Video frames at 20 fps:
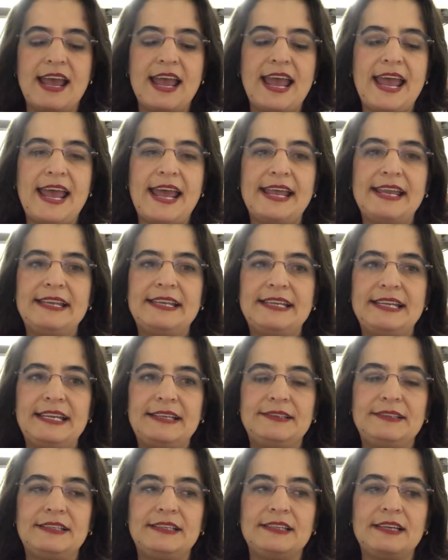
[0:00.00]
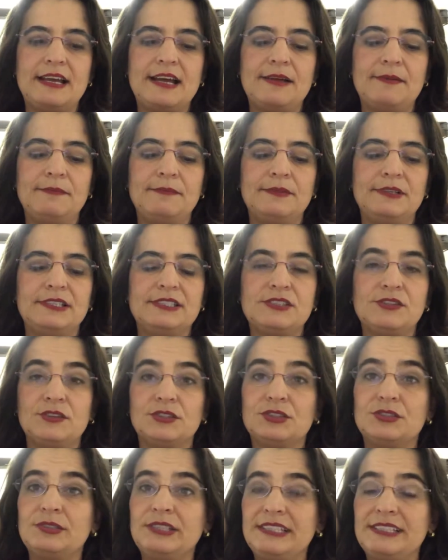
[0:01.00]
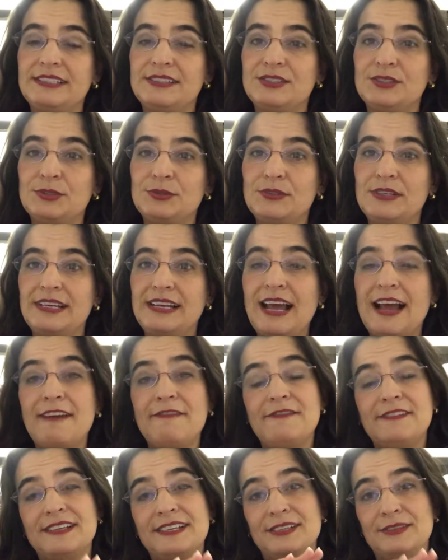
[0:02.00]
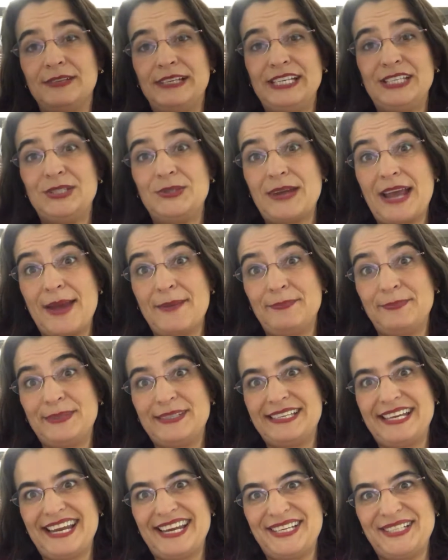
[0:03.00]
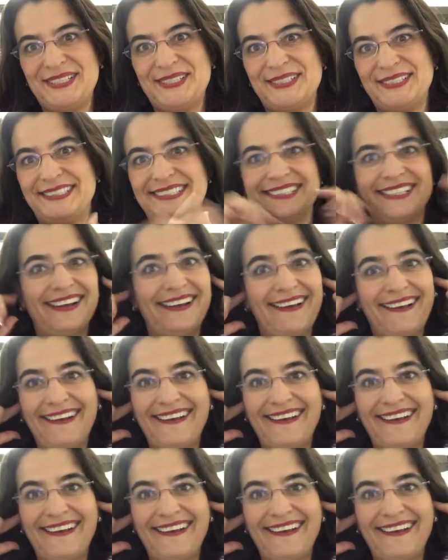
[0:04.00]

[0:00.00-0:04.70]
and it's not treated soon enough, it can lead to amputations. You